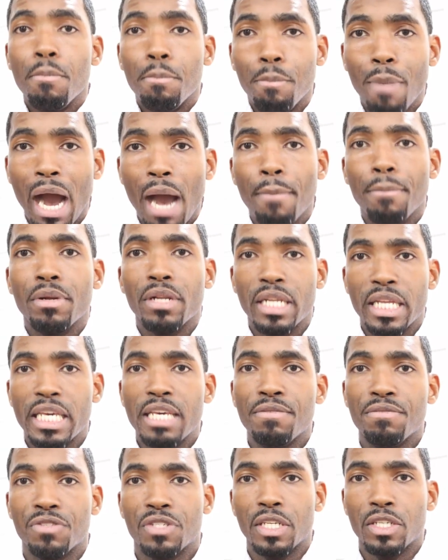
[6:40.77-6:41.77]
my
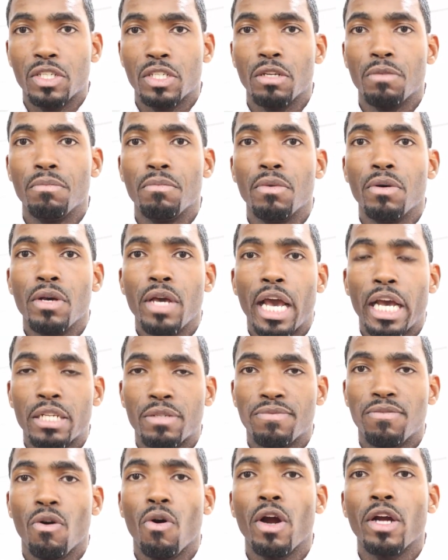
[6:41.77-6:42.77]
belief system
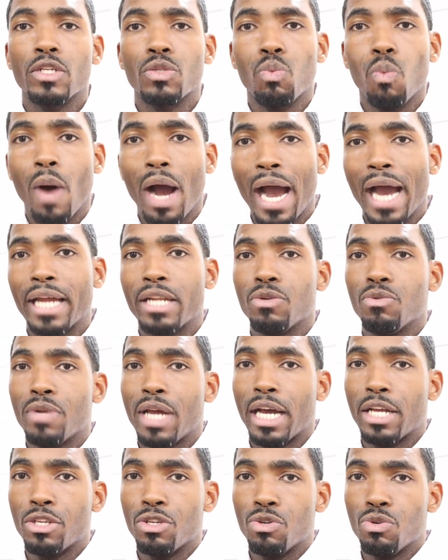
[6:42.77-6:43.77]
as far as why I do
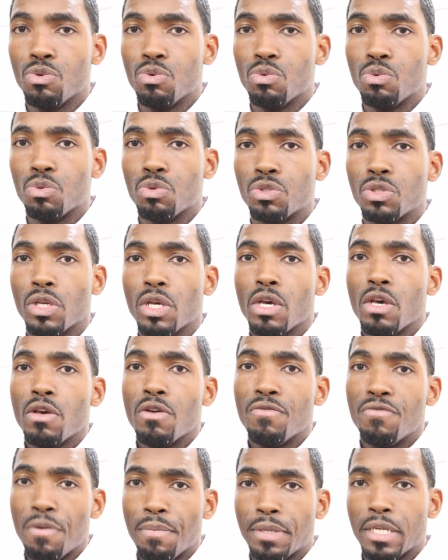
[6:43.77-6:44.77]
not use
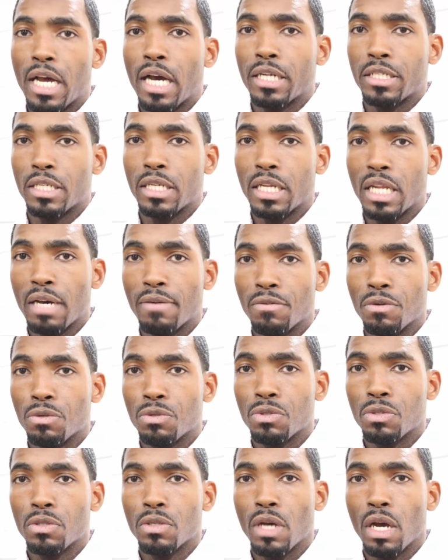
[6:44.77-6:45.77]
Fibonacci
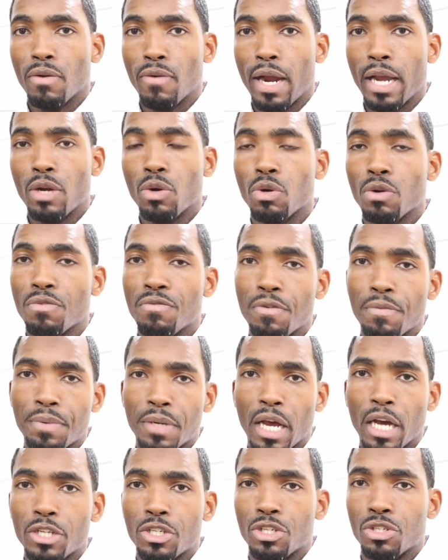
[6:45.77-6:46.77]
levels, all right, or the
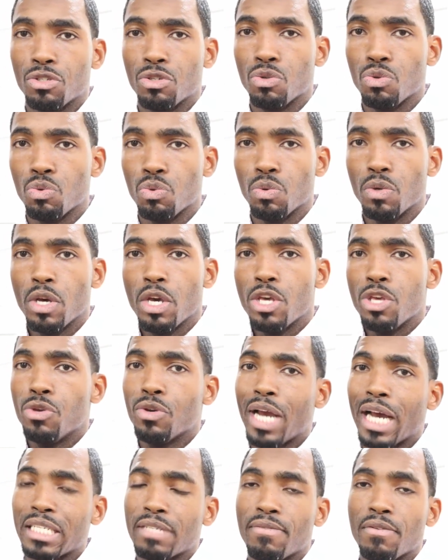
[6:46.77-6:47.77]
Fibonacci tool.
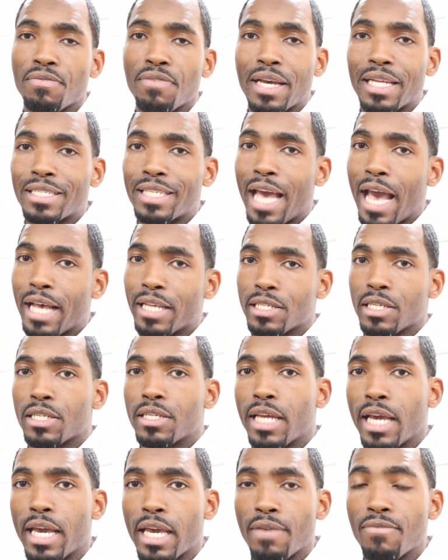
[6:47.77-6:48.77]
You guys have a
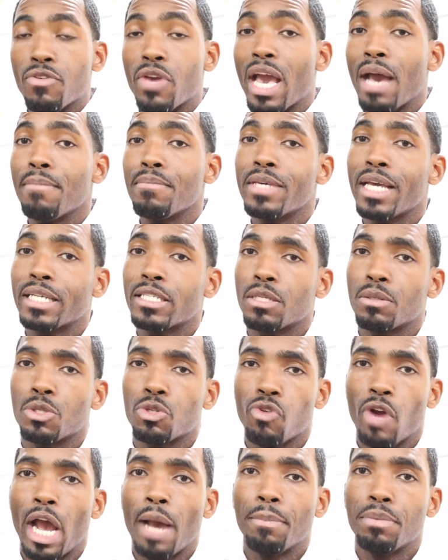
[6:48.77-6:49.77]
fantastic day. If you haven't yet
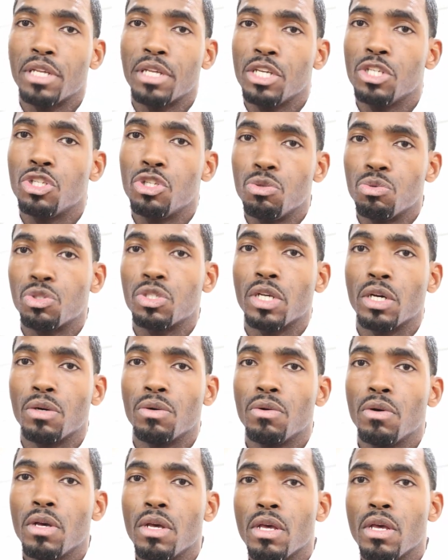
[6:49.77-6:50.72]
subscribed, please do so.